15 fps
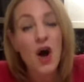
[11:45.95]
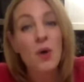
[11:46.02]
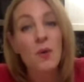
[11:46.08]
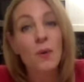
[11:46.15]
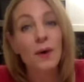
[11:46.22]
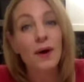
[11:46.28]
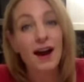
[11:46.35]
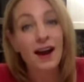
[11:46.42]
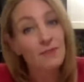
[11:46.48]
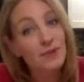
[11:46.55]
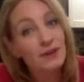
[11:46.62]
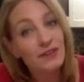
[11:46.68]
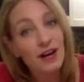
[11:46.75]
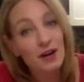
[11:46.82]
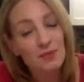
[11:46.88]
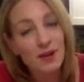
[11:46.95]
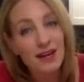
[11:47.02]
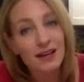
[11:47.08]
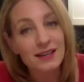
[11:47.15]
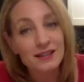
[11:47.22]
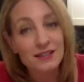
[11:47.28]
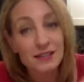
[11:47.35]
what I've been
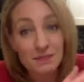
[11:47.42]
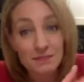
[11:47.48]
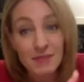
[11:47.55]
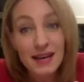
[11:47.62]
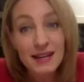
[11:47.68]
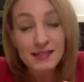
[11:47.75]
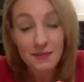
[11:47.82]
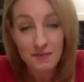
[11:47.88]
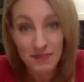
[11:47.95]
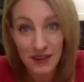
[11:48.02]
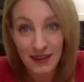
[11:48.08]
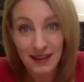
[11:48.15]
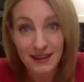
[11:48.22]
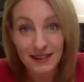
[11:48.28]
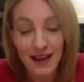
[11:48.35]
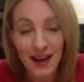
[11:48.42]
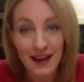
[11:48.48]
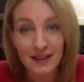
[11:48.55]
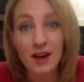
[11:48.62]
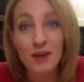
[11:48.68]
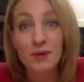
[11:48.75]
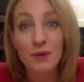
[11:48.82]
recommending is to make something like that
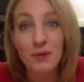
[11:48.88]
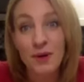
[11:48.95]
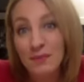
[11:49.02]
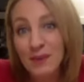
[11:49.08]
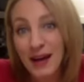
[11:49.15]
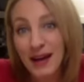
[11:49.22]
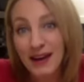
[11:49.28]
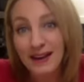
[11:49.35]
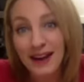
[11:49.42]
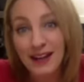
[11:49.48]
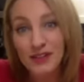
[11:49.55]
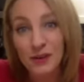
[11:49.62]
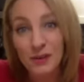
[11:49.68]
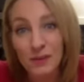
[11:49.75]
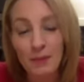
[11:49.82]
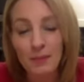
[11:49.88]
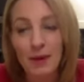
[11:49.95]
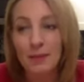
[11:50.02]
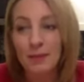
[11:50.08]
yummy 1-pan cacio e pepe,